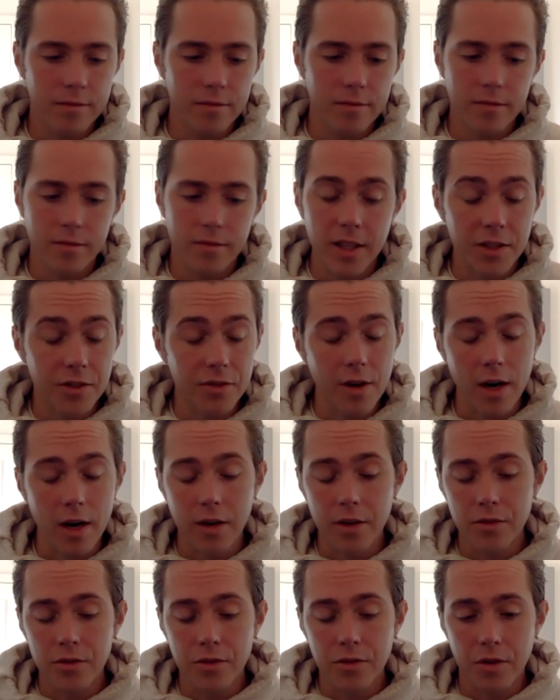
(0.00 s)
This
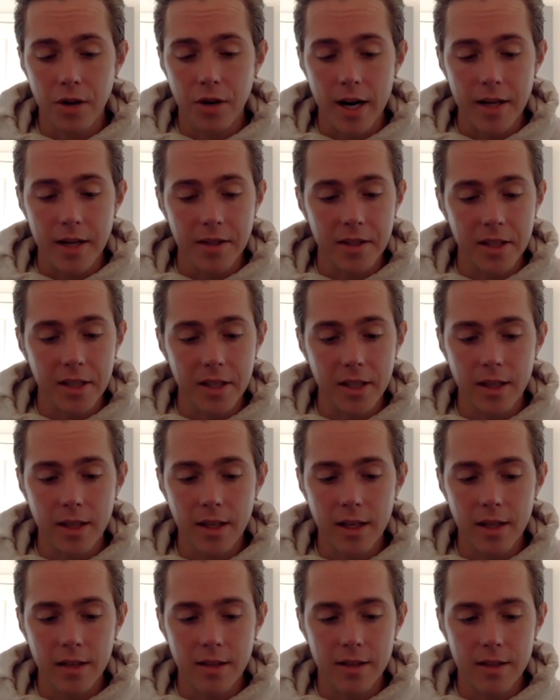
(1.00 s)
record's crazy.
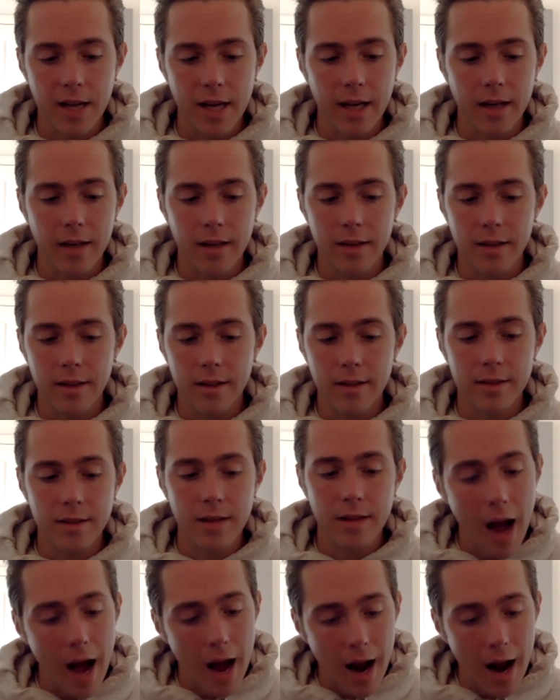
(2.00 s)
It's like, it's not